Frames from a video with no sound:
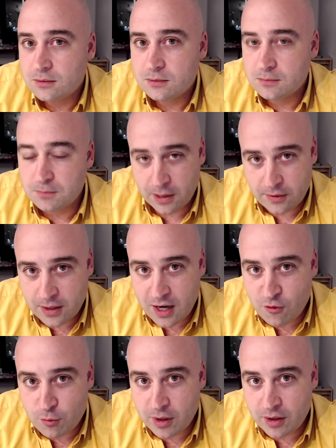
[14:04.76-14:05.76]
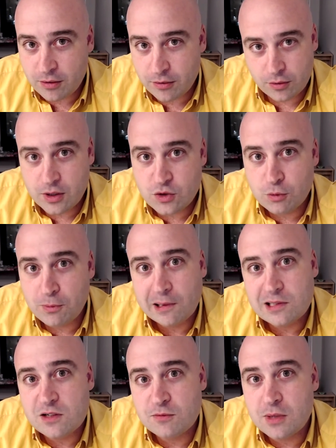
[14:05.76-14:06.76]
by the government through these
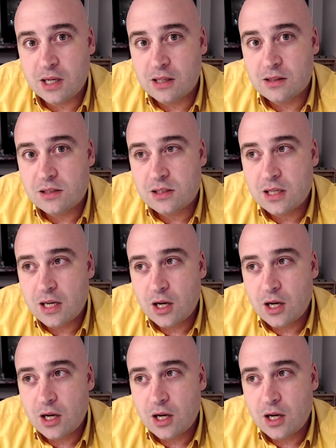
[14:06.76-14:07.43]
repressive means,